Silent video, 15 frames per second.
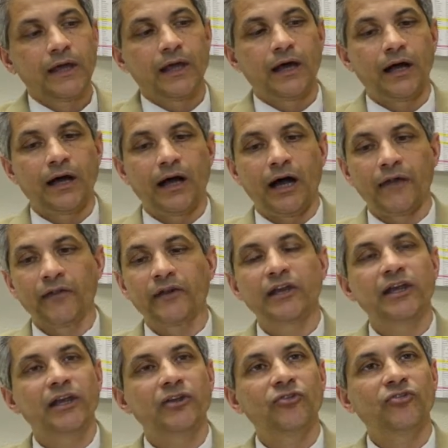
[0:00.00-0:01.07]
Other
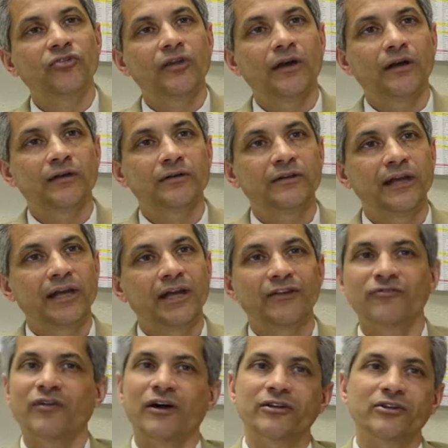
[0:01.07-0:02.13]
kids take
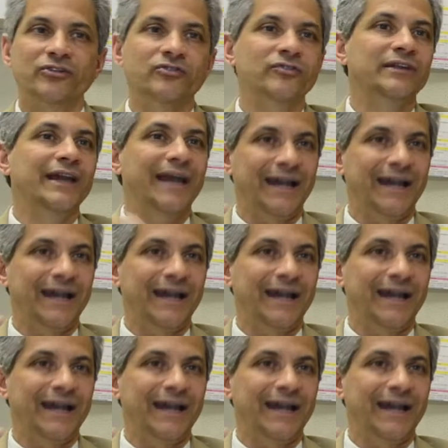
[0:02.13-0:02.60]
advantage of the